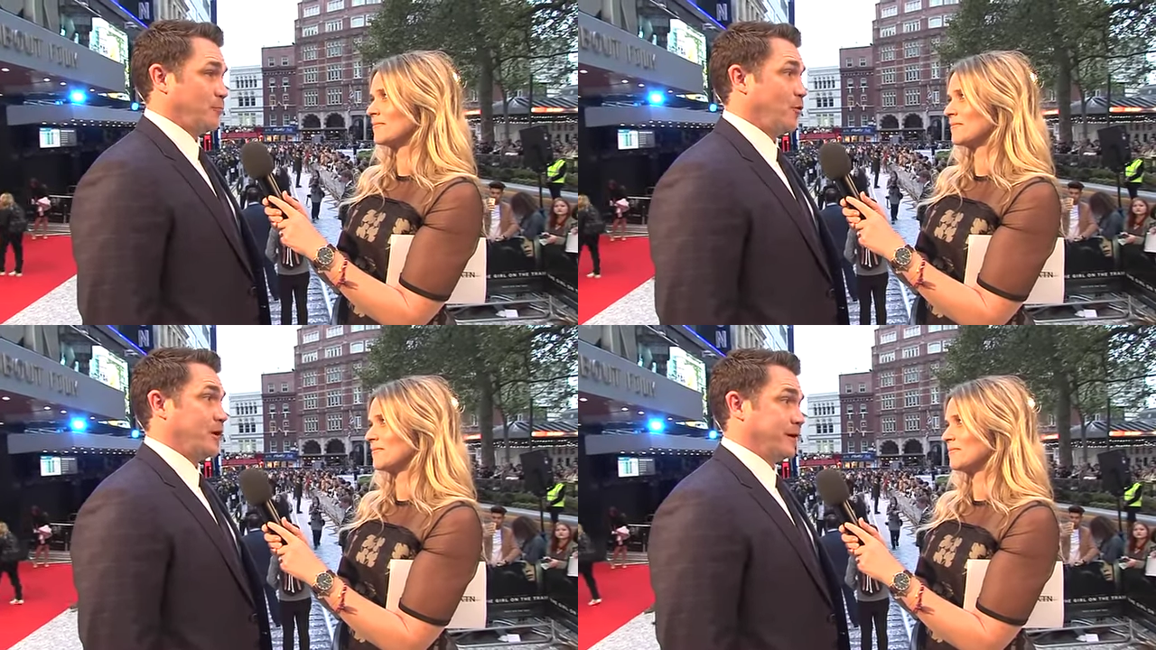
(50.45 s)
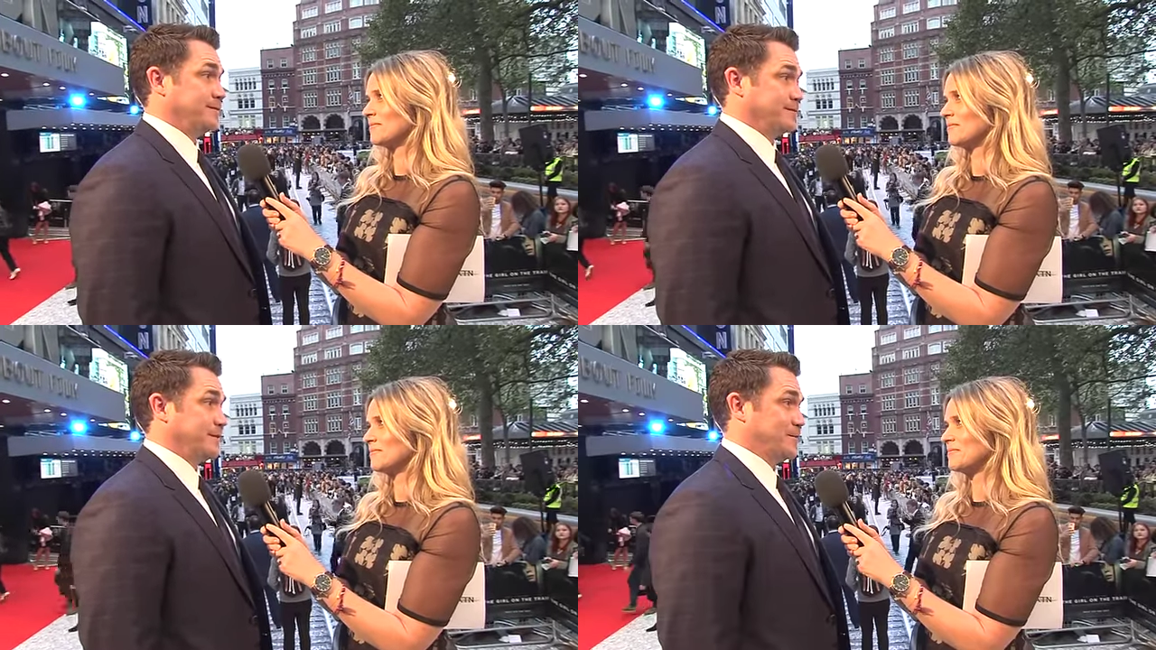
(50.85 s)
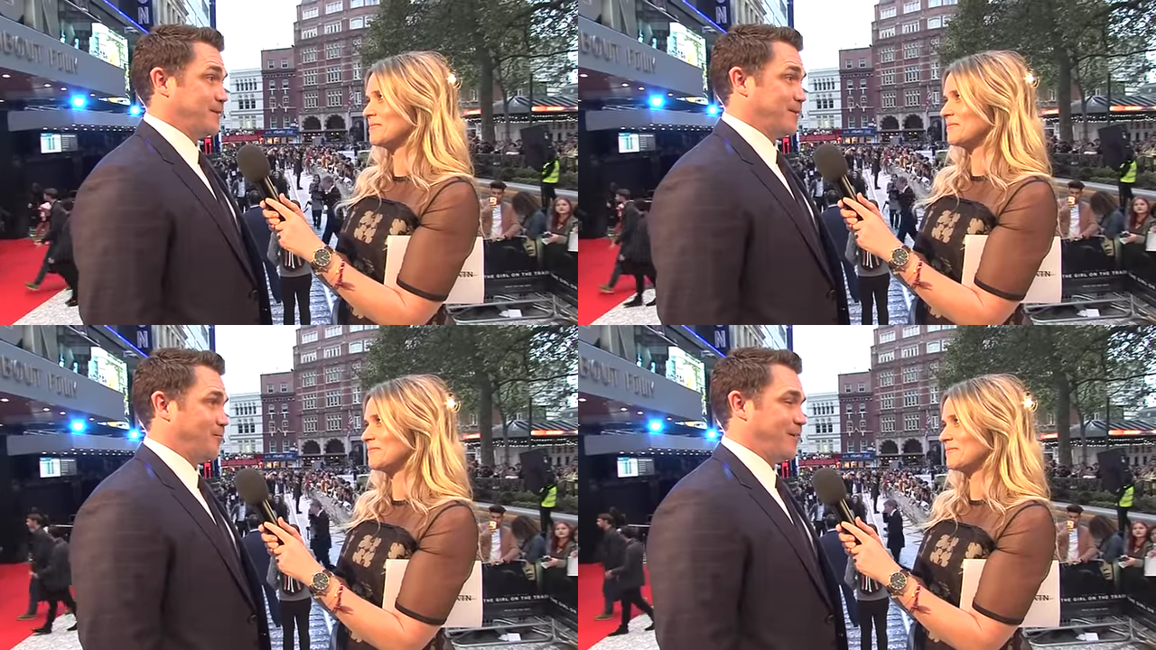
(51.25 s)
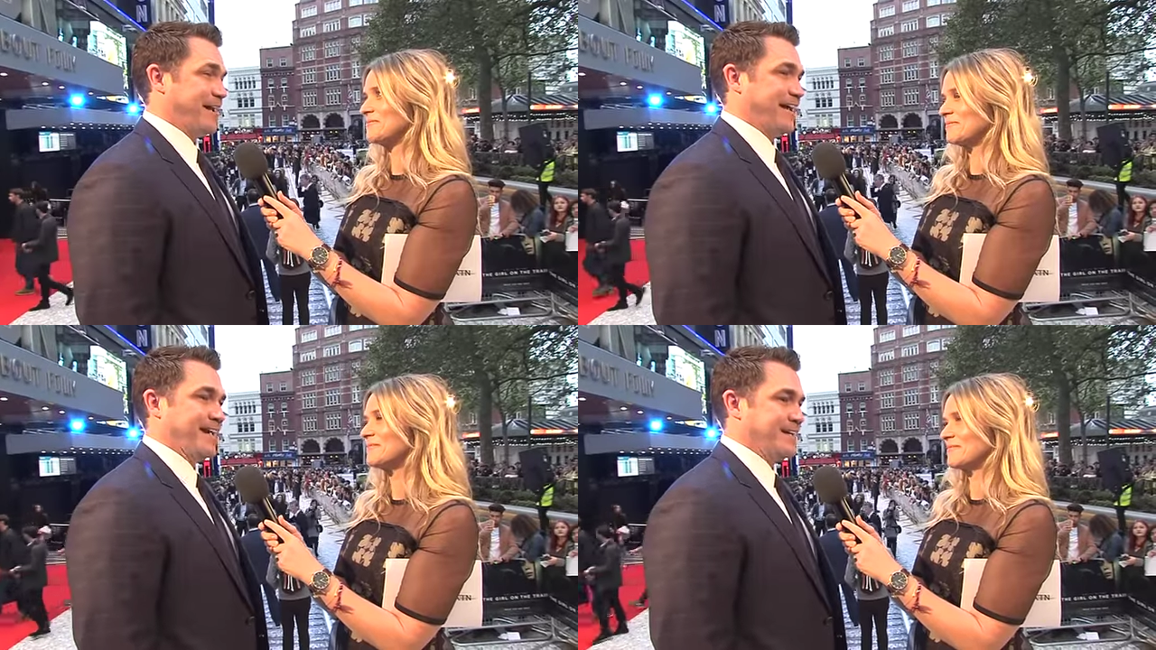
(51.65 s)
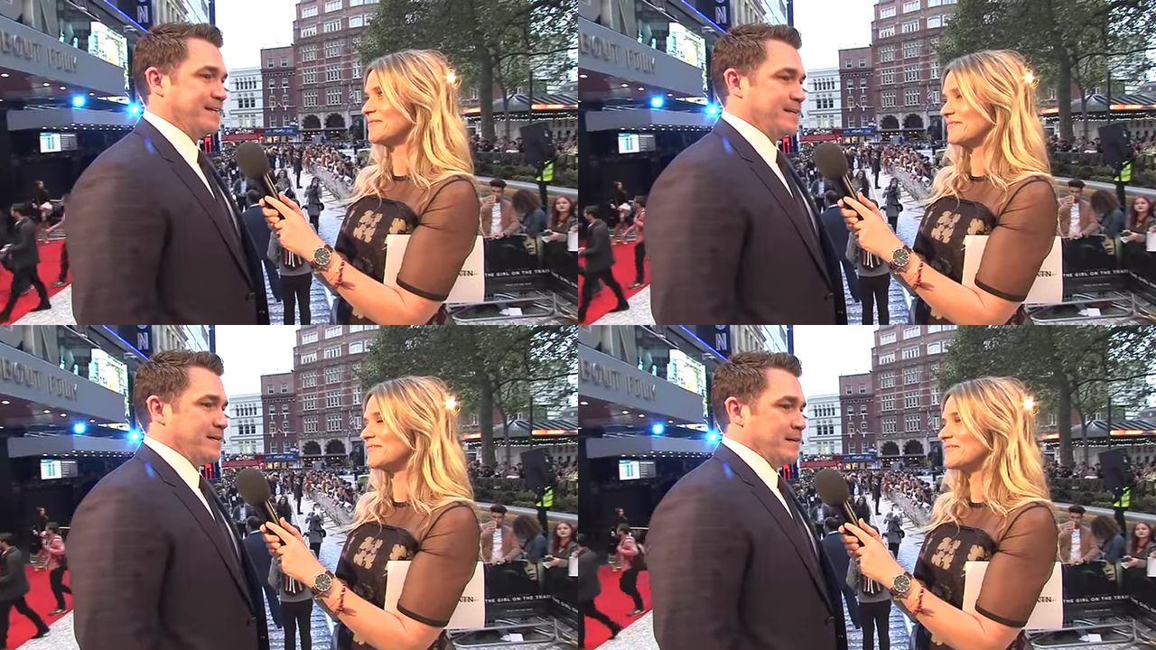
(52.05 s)
Speaker 1: brought it in a big way.
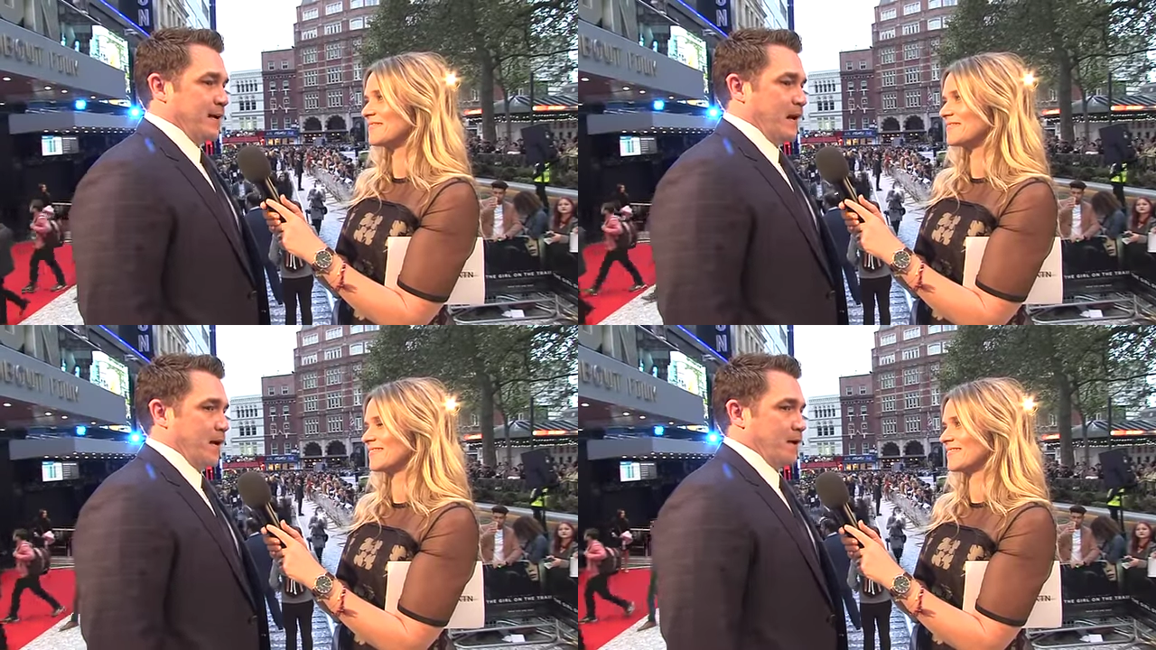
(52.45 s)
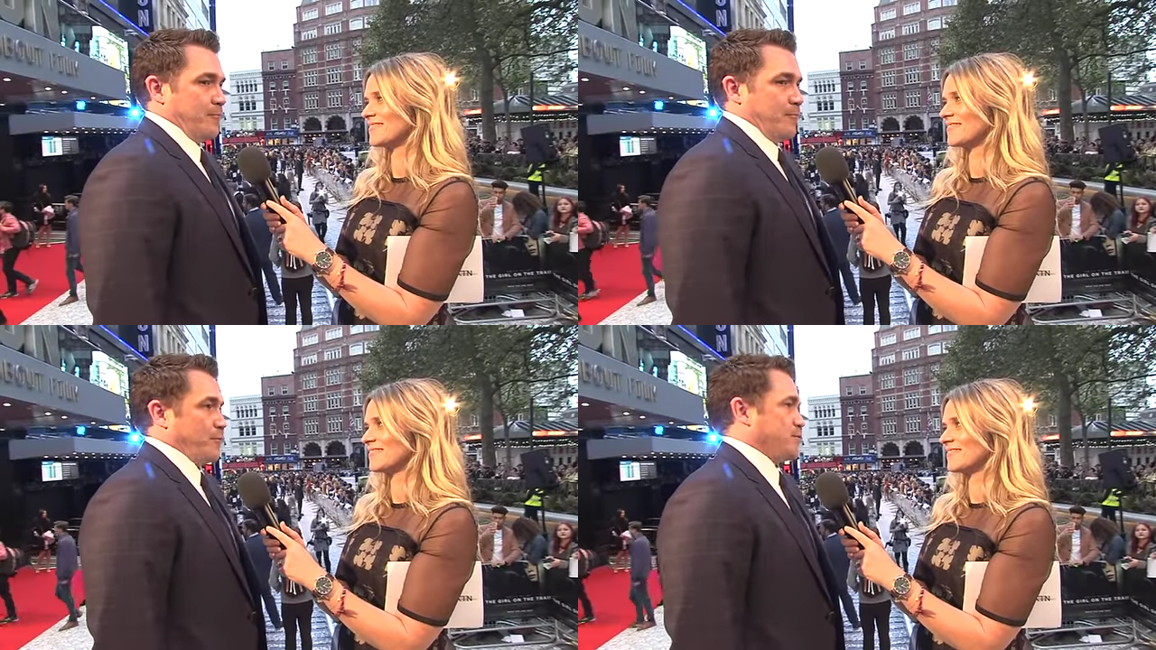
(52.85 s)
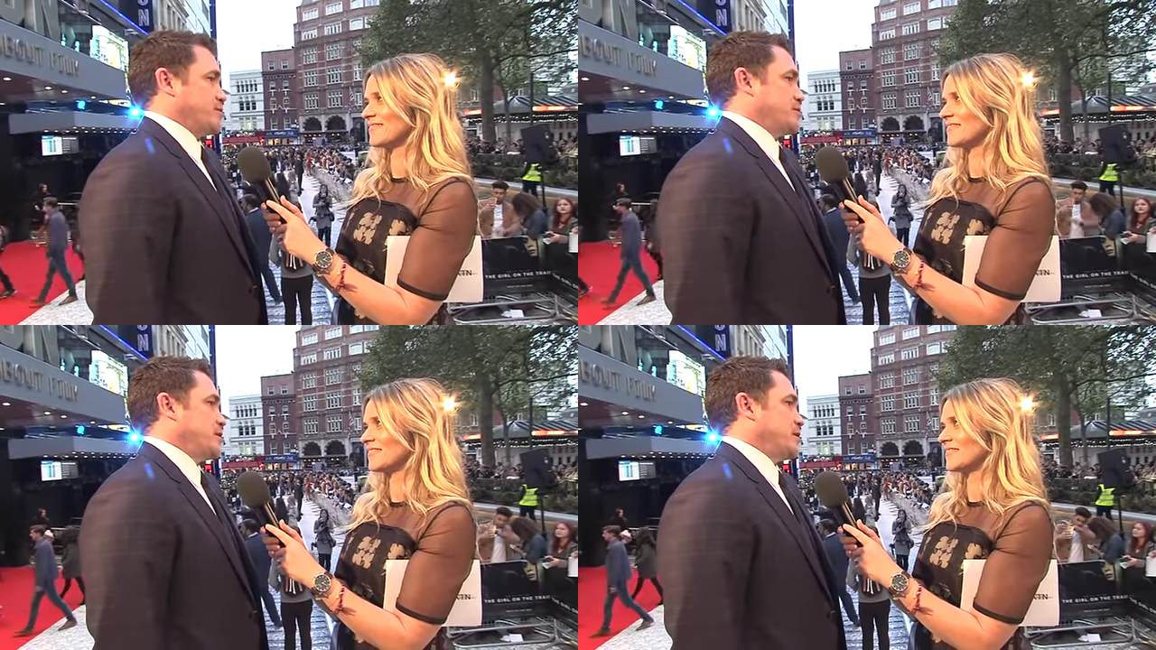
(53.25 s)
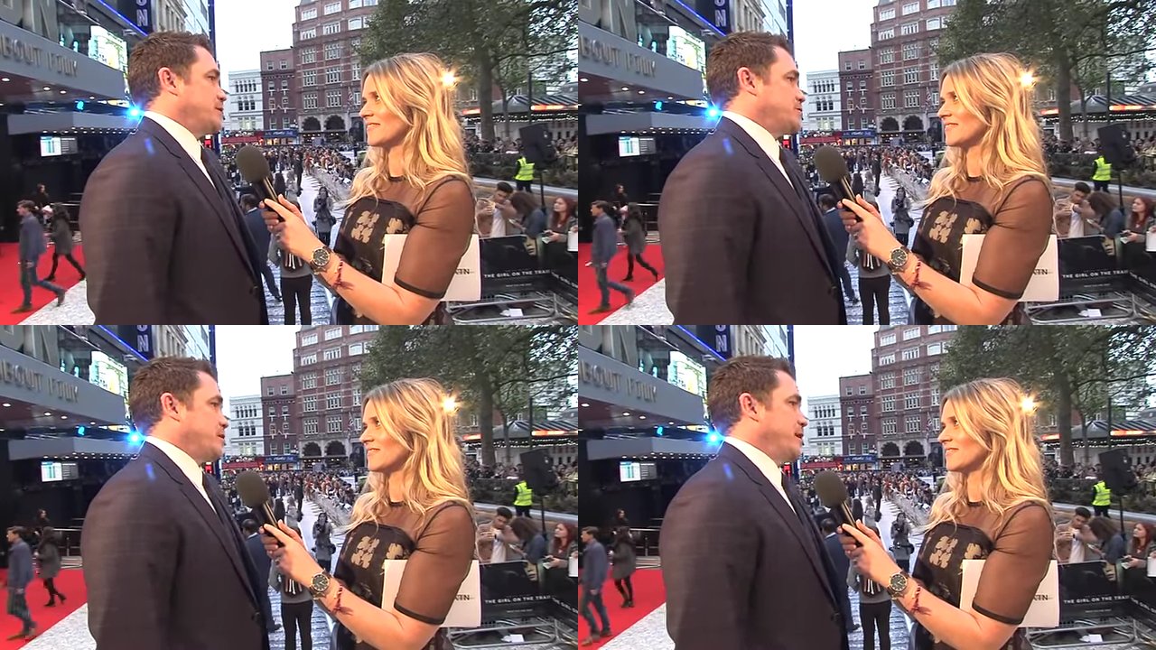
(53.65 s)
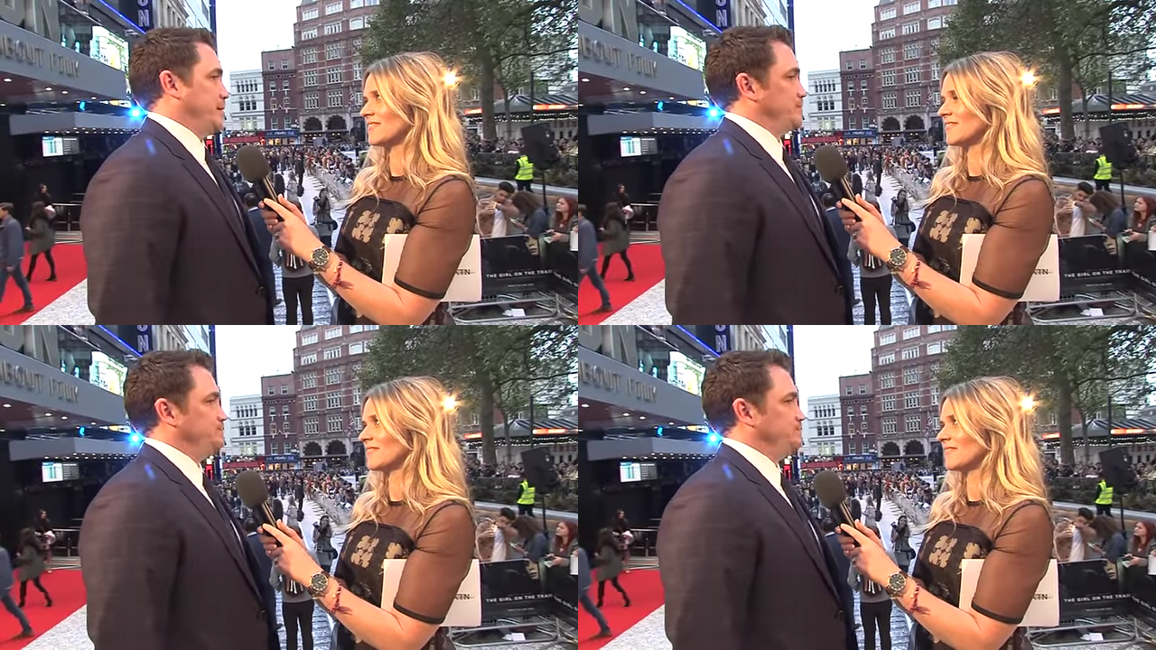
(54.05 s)
We were shooting on a train,